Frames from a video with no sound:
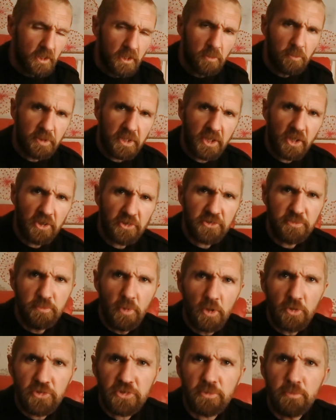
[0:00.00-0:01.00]
And because
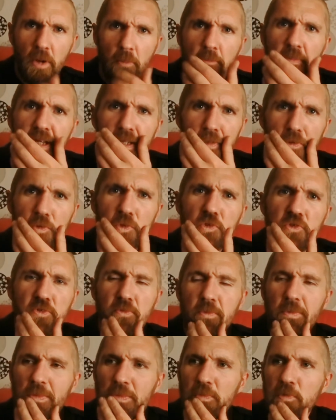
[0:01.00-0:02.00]
most of my meals
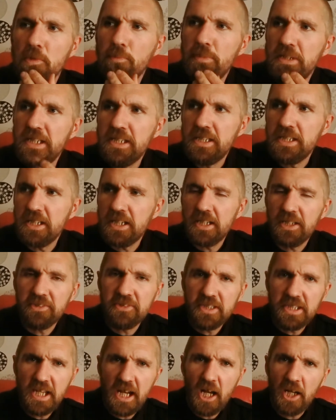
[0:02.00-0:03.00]
will be
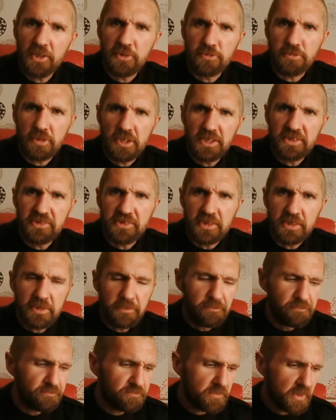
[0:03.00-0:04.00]
dehydrated,
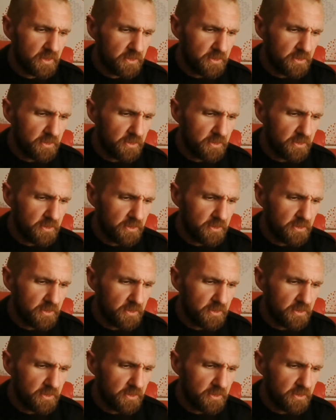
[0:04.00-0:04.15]
the